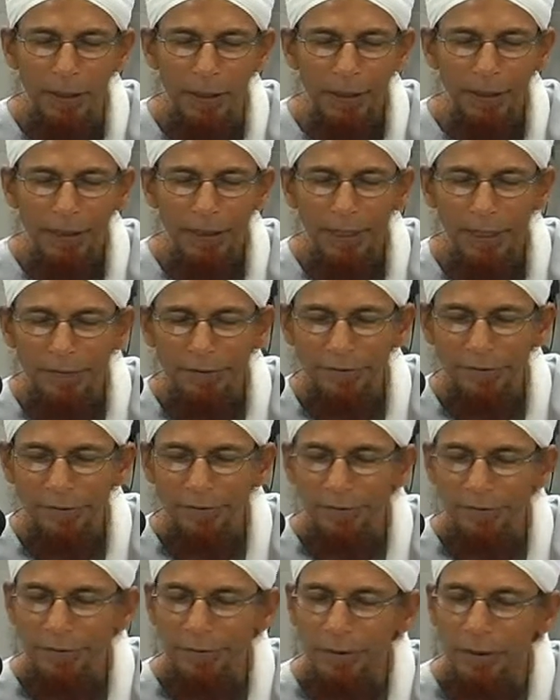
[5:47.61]
He has
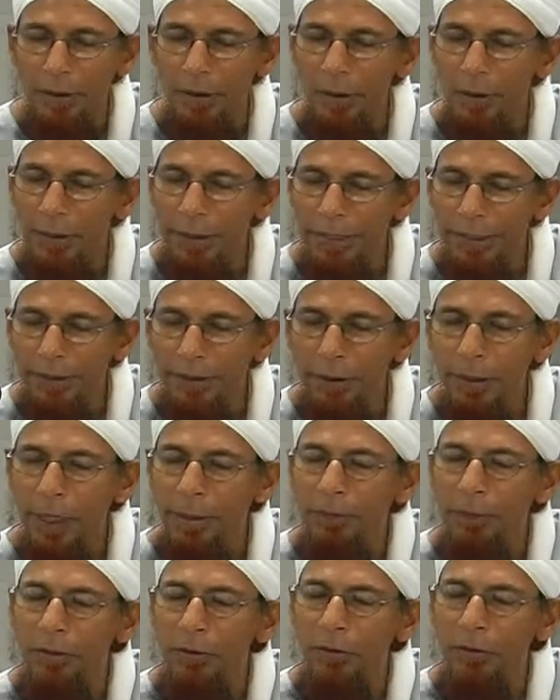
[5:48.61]
this
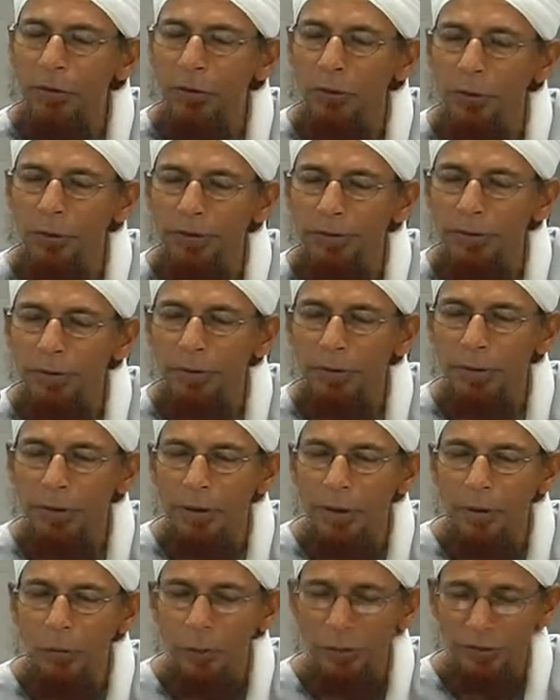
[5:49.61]
incoming thought,
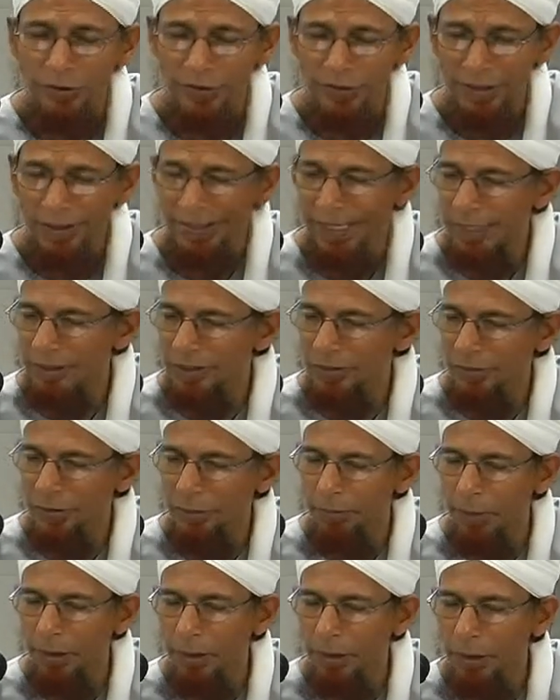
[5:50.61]
which is a guest
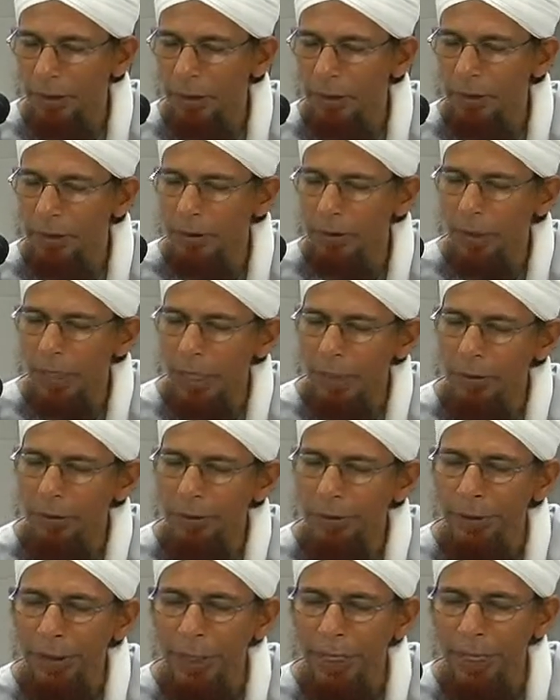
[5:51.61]
from Allah, a
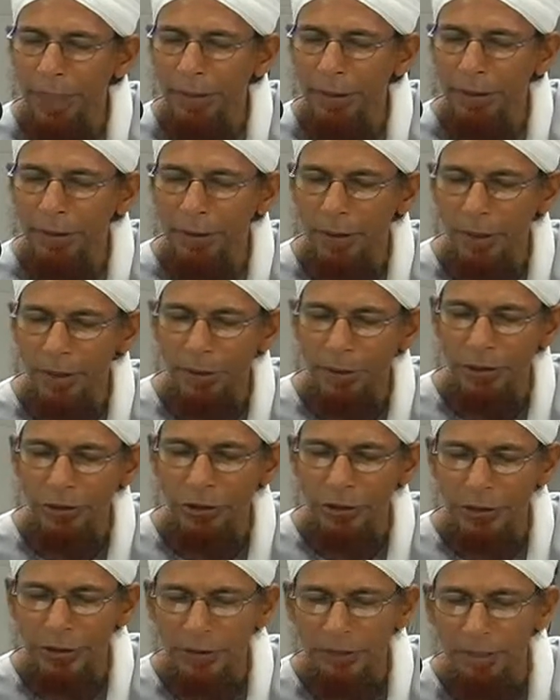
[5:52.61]
good hal and
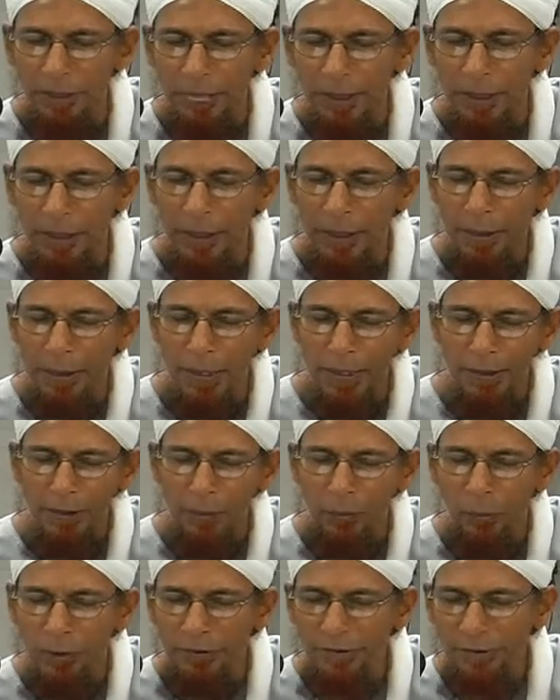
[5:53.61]
condition, that
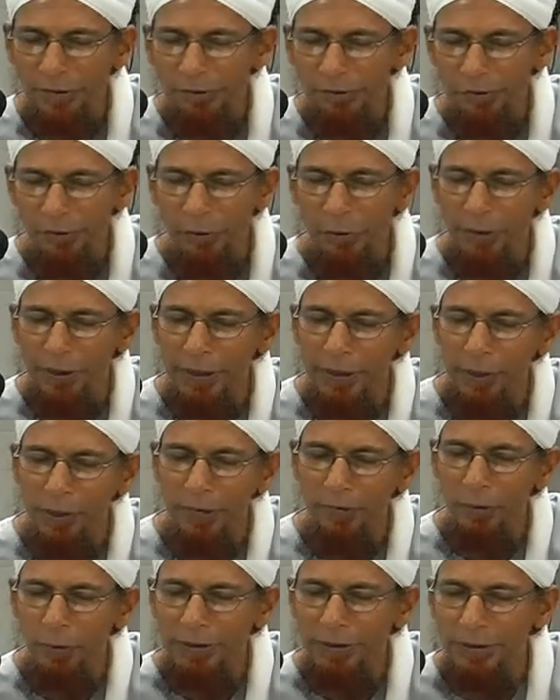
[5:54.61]
he wants to fall in
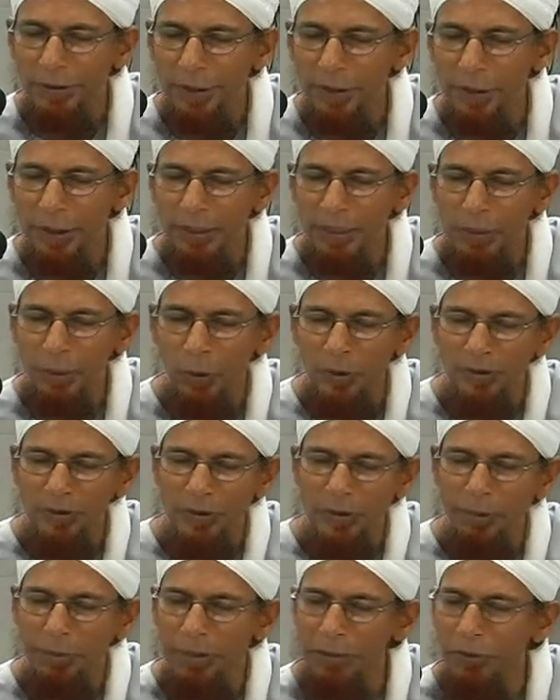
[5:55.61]
love with Allah and he
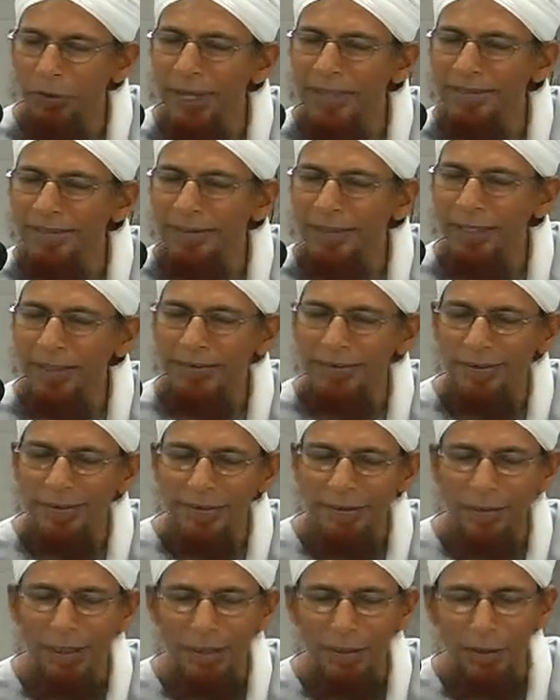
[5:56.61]
wants to be restless
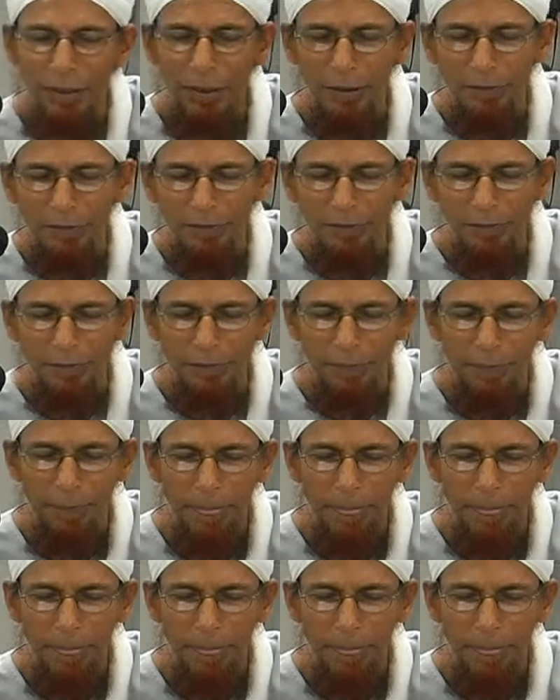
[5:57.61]
in that love.